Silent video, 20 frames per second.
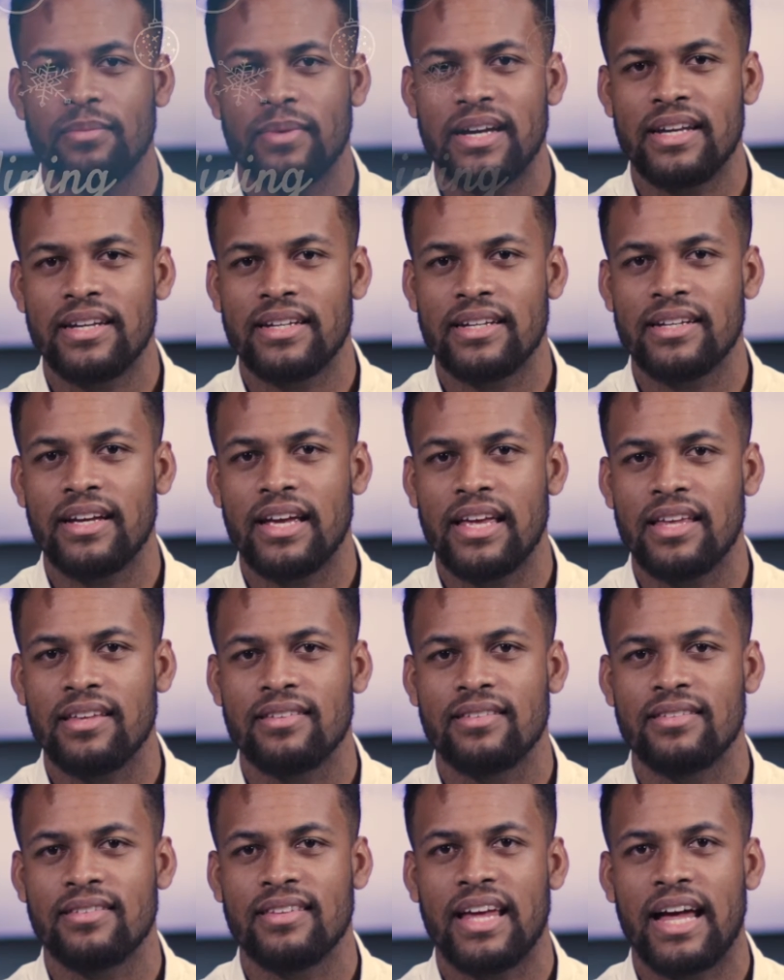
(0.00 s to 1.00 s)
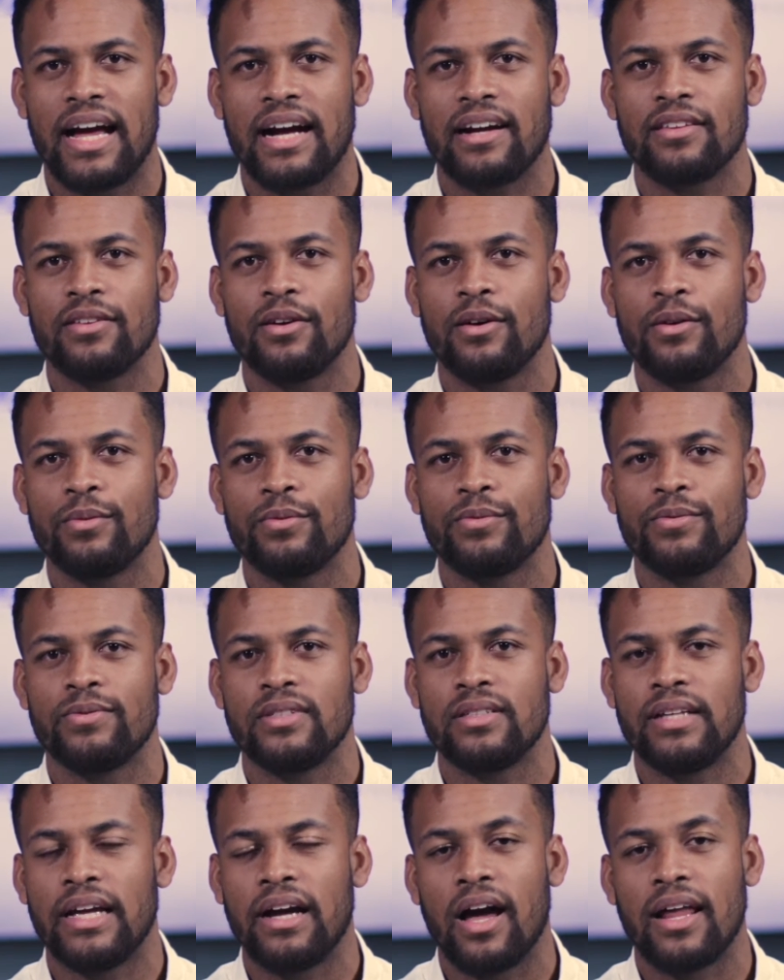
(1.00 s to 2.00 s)
mining is the act of
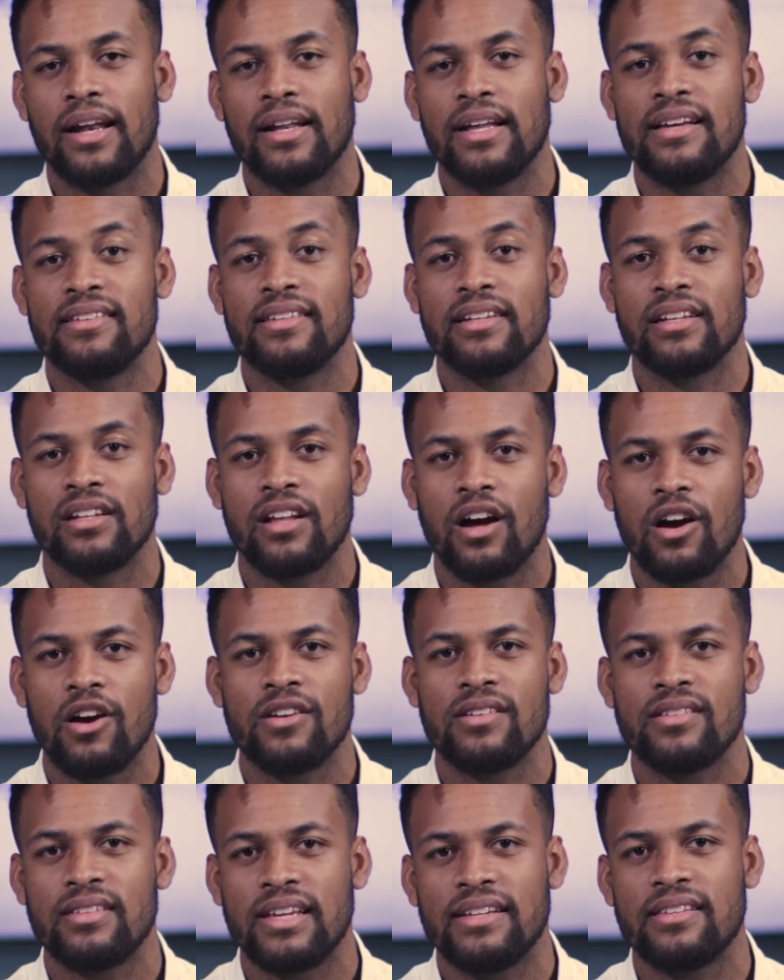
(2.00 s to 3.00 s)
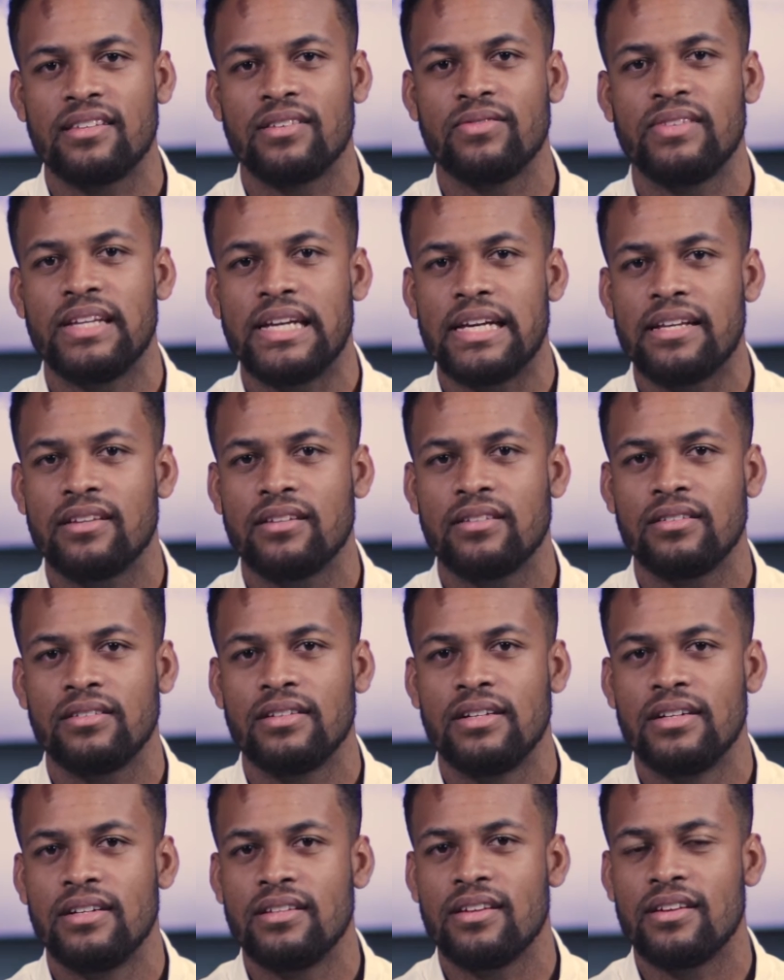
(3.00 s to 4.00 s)
analyzing large sets of data
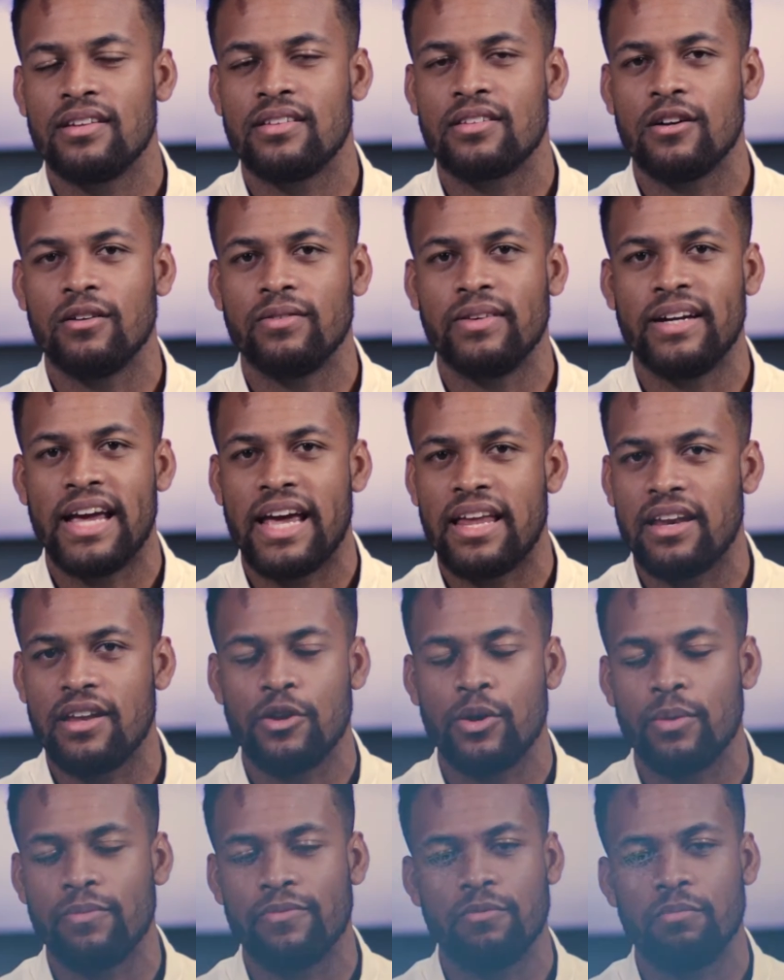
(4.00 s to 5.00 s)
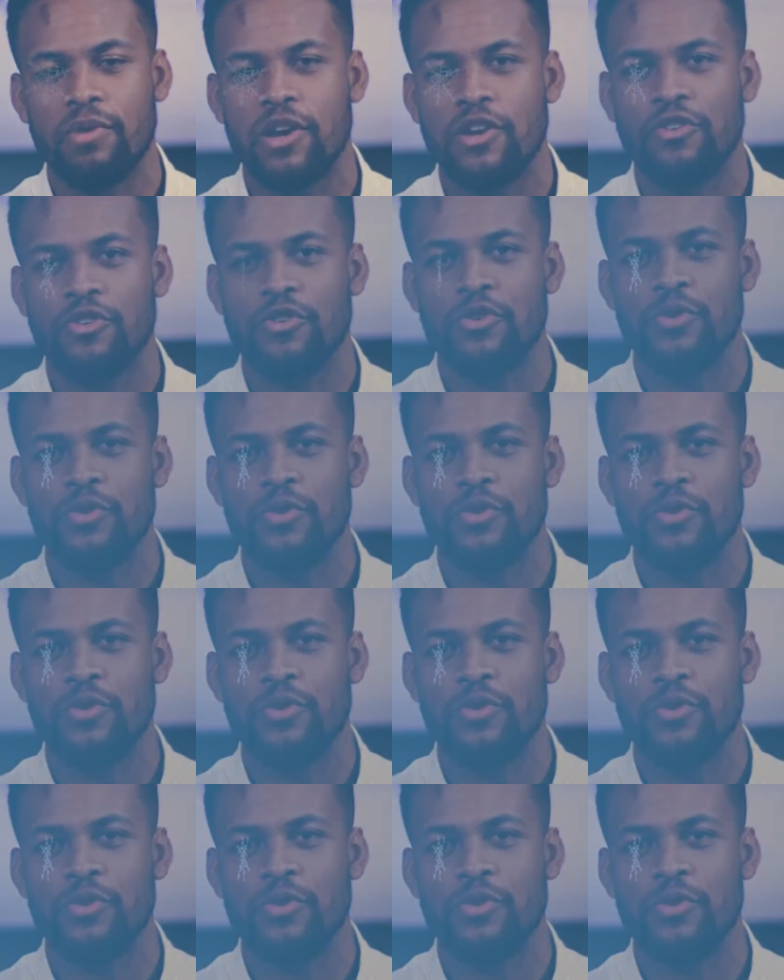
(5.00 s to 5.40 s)
to discover any new information